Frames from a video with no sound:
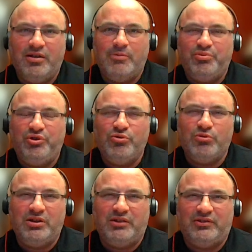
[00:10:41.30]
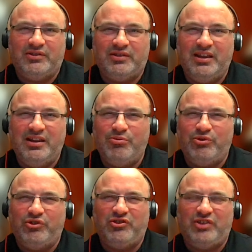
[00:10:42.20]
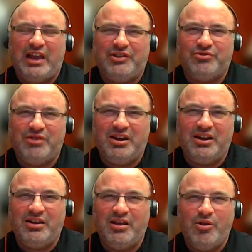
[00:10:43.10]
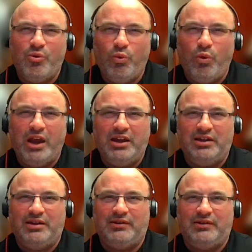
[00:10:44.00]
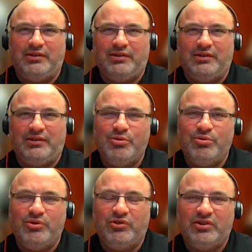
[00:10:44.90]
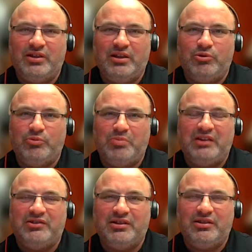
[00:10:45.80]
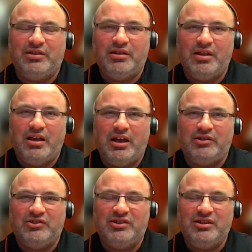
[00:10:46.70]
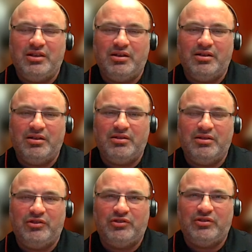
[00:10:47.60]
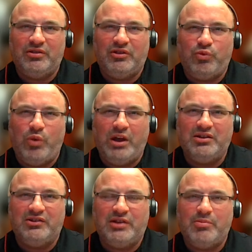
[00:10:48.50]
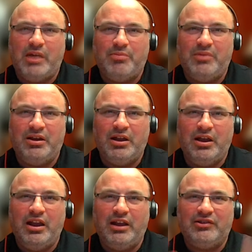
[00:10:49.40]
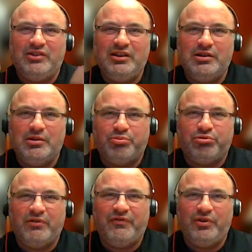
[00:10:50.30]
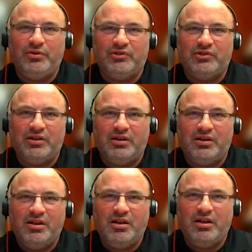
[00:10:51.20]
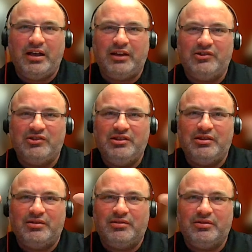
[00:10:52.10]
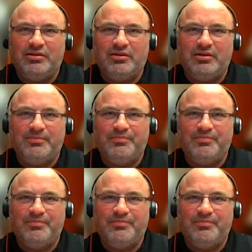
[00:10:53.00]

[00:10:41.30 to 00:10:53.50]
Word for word: pureness, and it was saturating whiteness. And it was it was basically I could see the this this whiteness come at me, and I could see in the peripherals, I could see the the